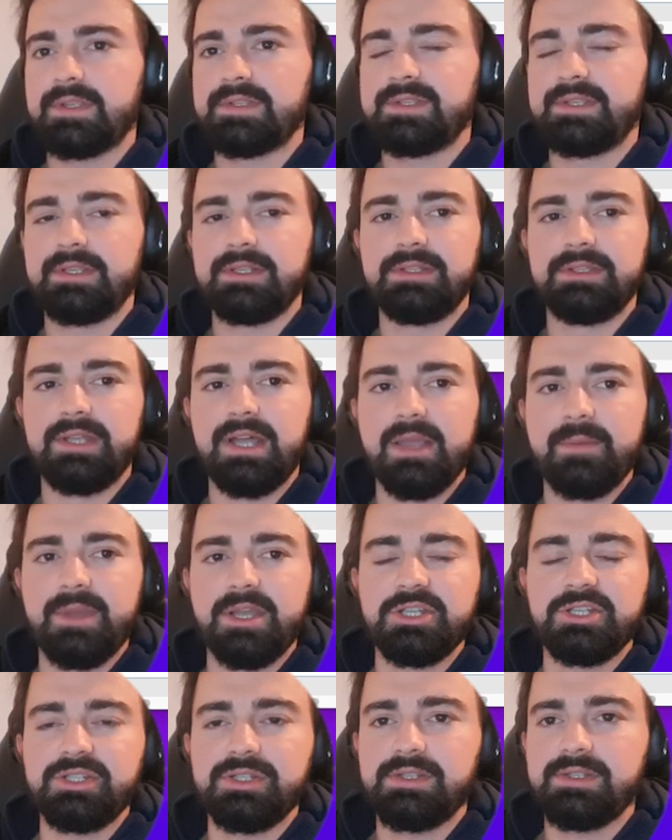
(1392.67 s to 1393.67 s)
single
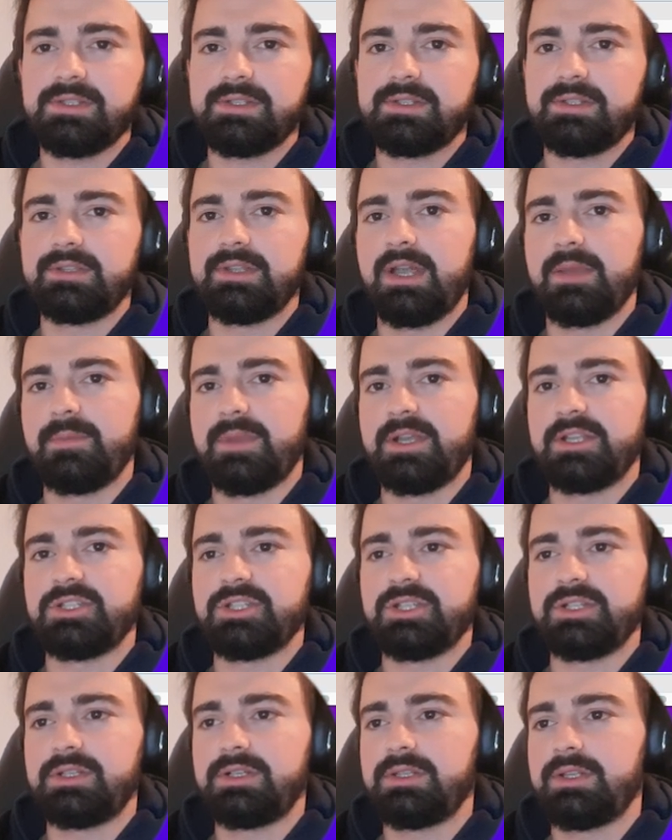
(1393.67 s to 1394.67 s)

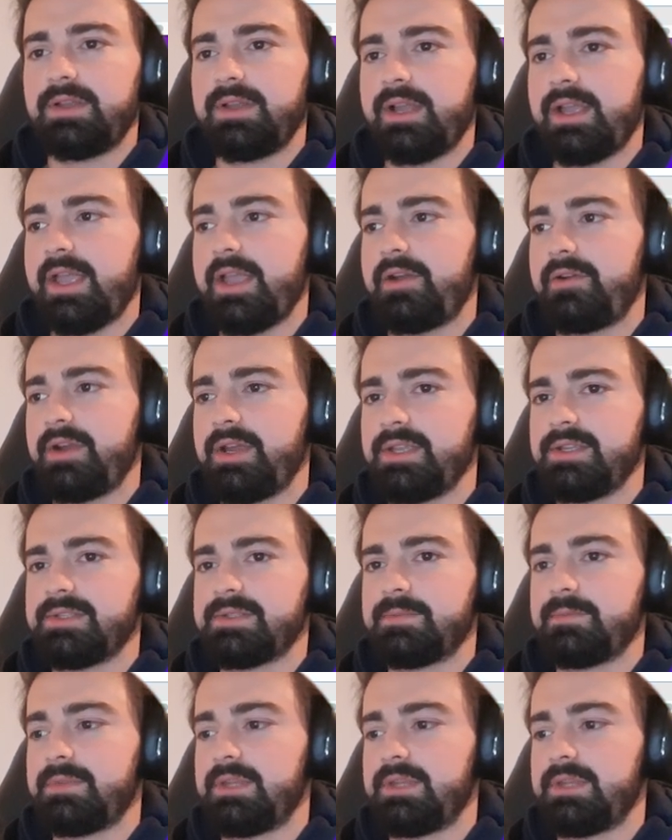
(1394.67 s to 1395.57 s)
dimensional arrays.